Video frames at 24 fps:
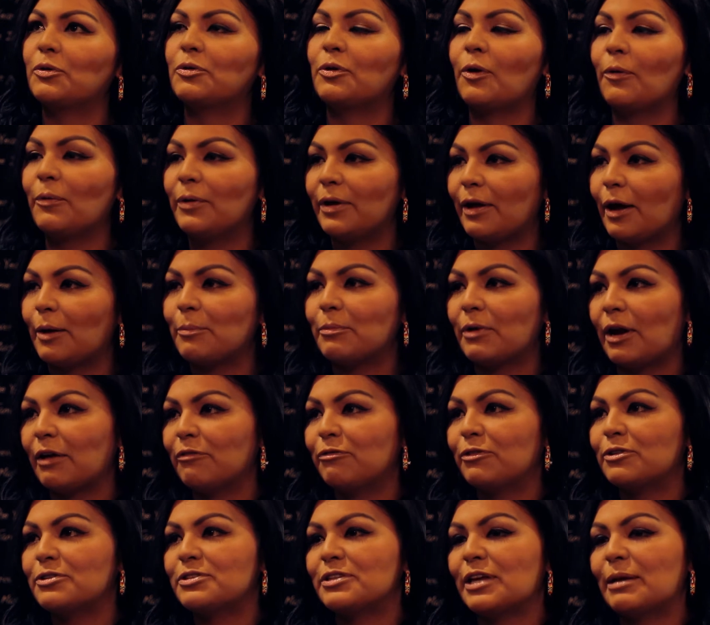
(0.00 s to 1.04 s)
growing up, when I
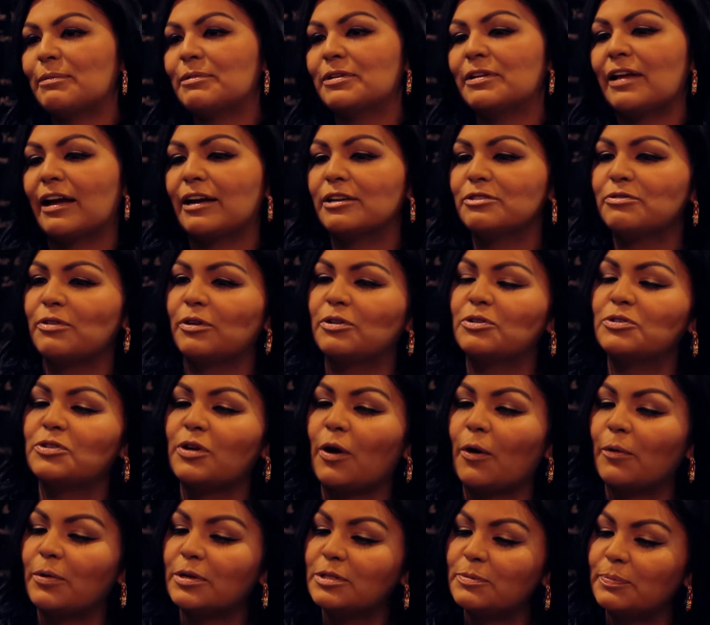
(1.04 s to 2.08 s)
first came to Nashville, I used
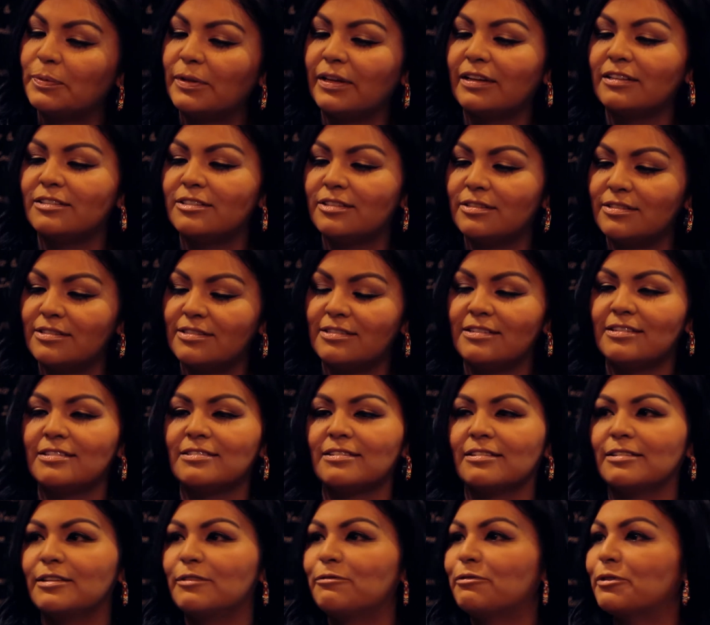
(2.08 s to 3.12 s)
to always play at Tootsie's
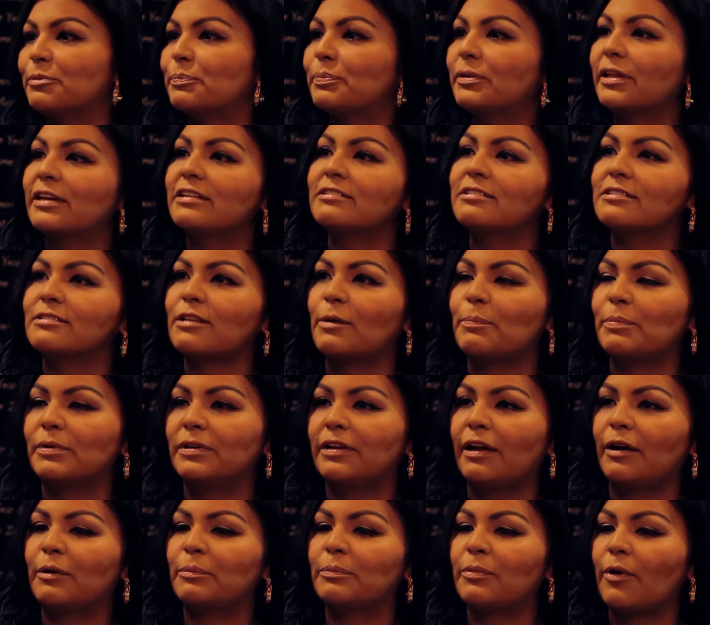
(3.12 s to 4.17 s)
and different places up and
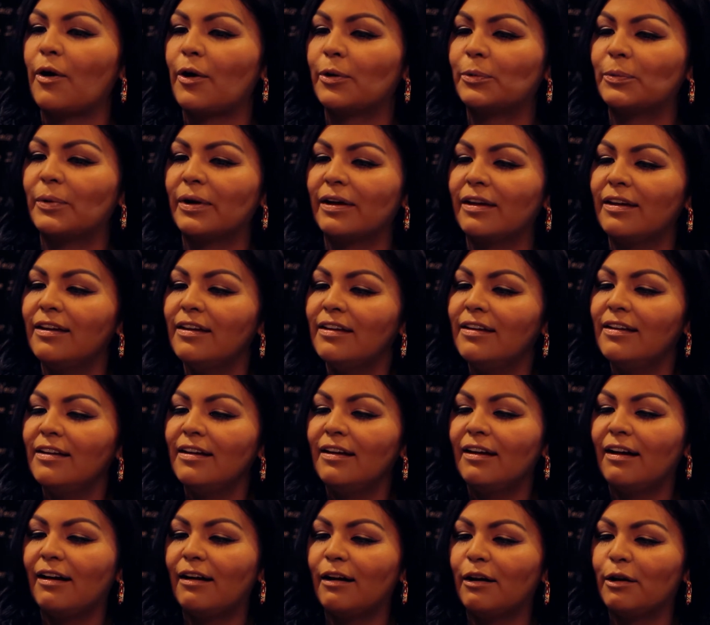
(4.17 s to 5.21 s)
down Broadway.
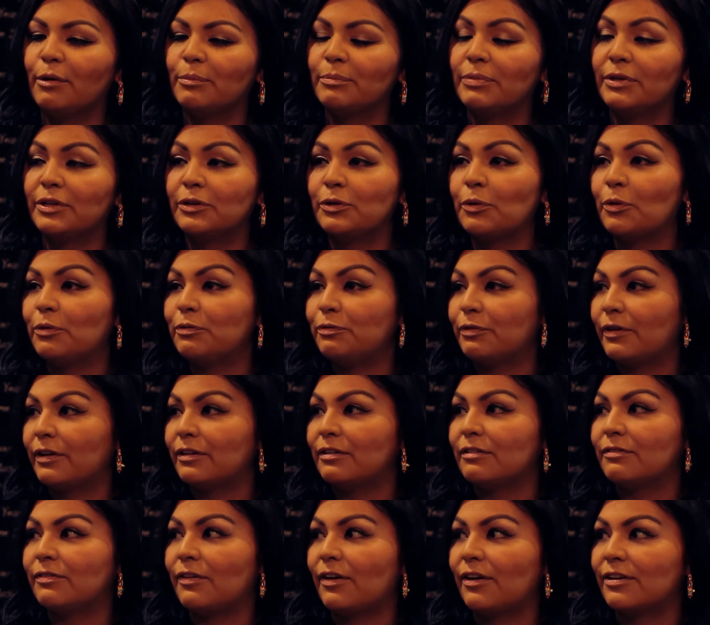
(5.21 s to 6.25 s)
But an old
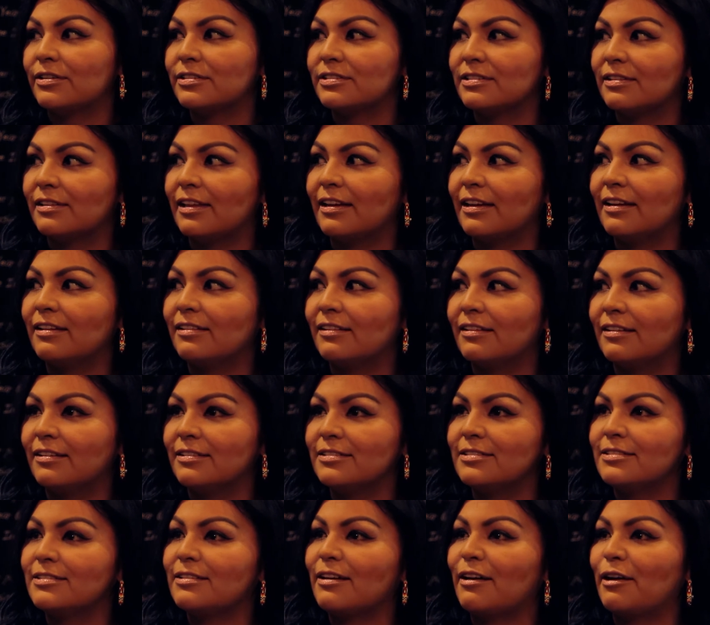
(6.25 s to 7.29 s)
friend of ours,
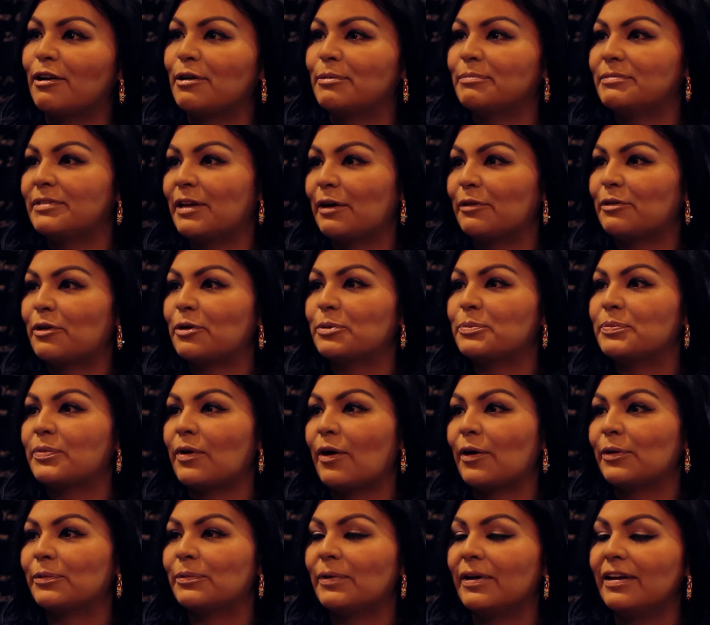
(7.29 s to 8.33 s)
Layla's, down on
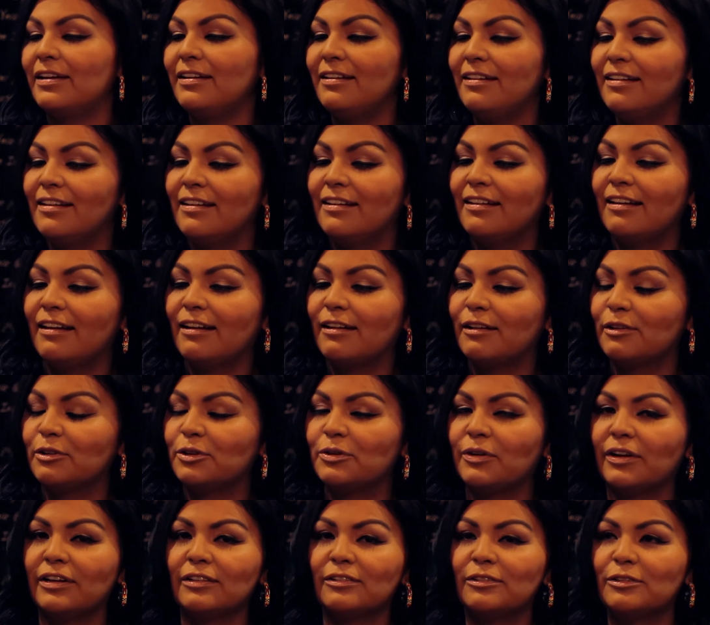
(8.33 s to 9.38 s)
Broadway, a
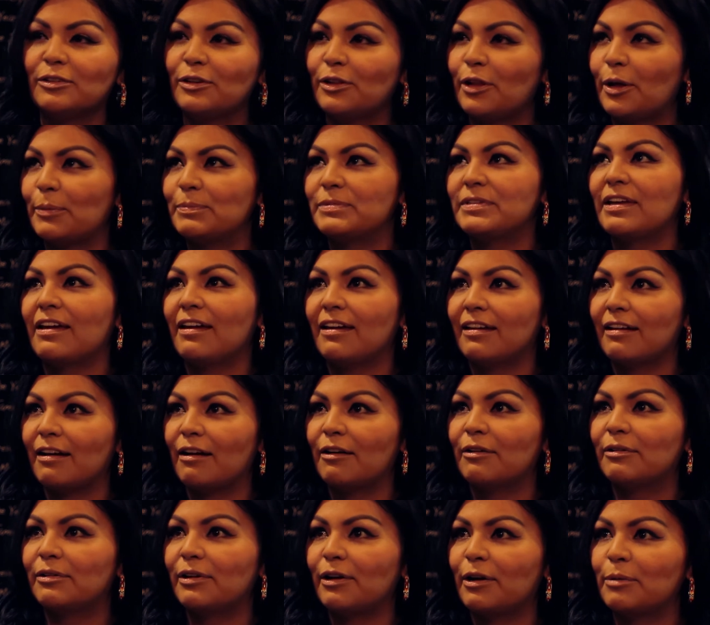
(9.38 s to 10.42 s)
great little club to hang
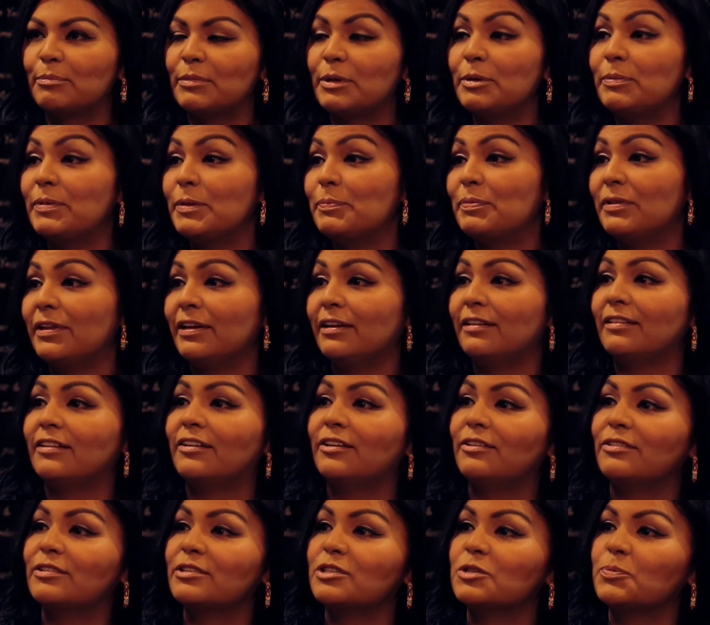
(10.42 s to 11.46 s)
out. I'm going to be playing
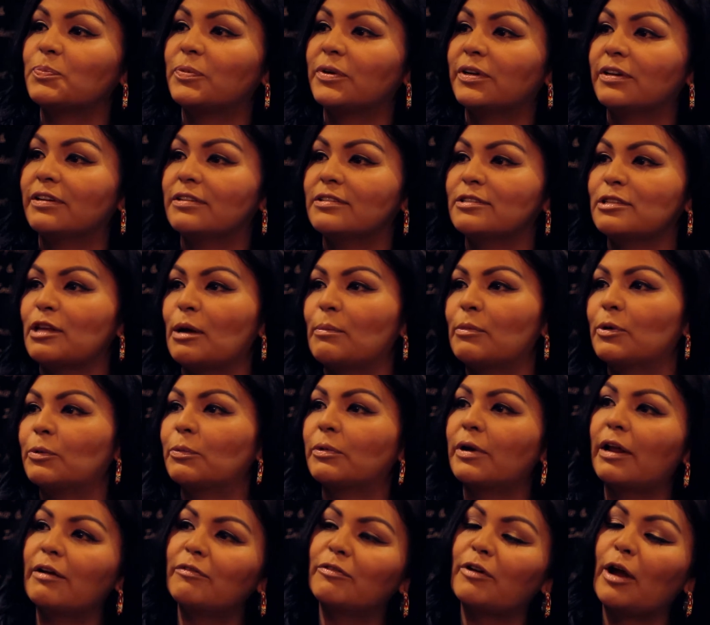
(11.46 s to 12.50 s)
there this spring and summer
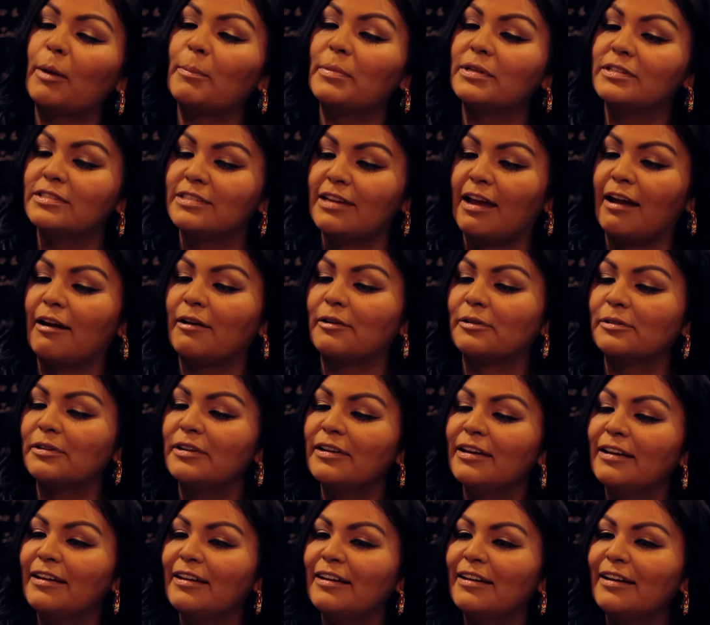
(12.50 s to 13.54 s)
whenever I'm in town.
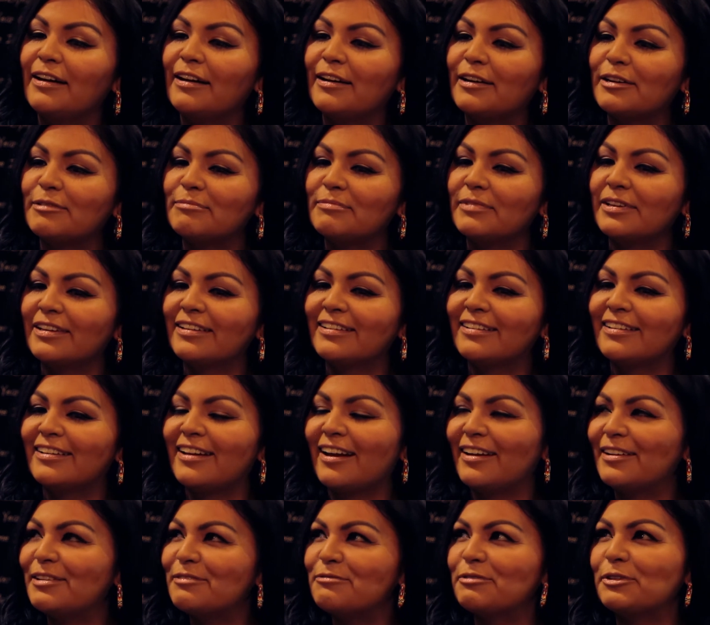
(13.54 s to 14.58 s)
It
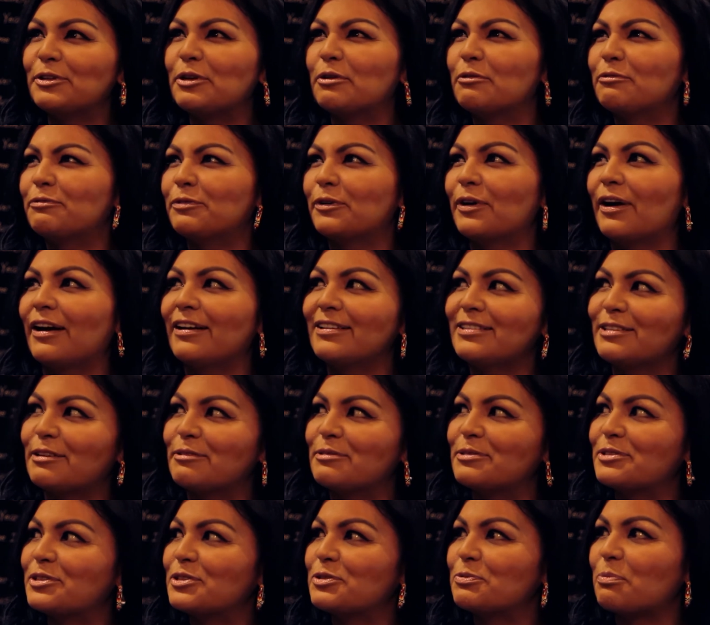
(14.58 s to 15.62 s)
kind of, for us, I
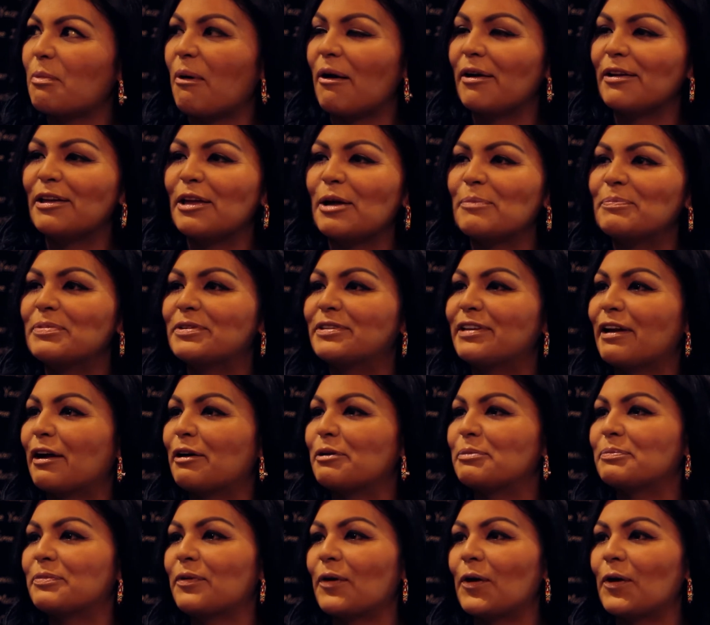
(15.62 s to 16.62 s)
was just walking up and down